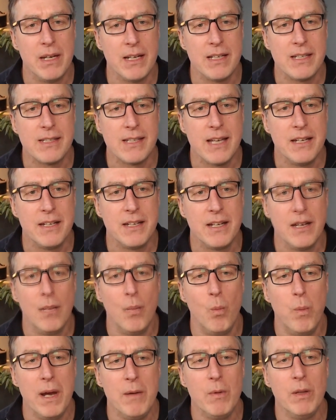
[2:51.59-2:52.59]
He said,
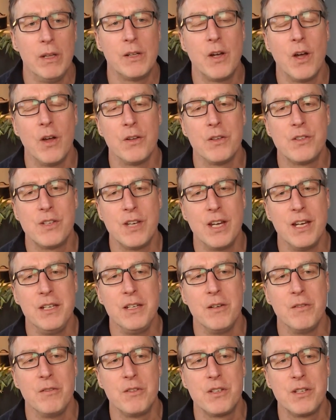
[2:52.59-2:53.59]
"We will
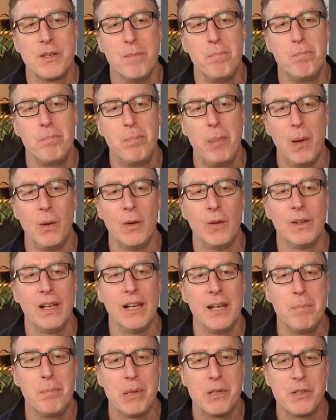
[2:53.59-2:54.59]
continue to
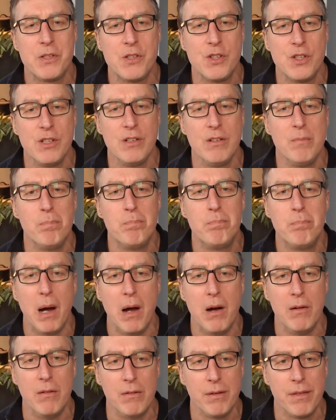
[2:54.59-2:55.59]
boldly pursue
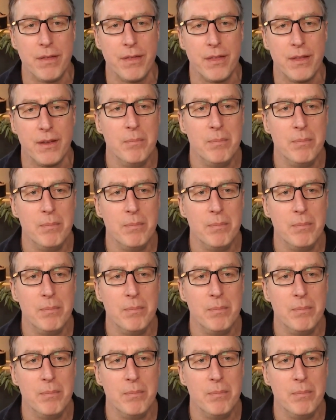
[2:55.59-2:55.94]
both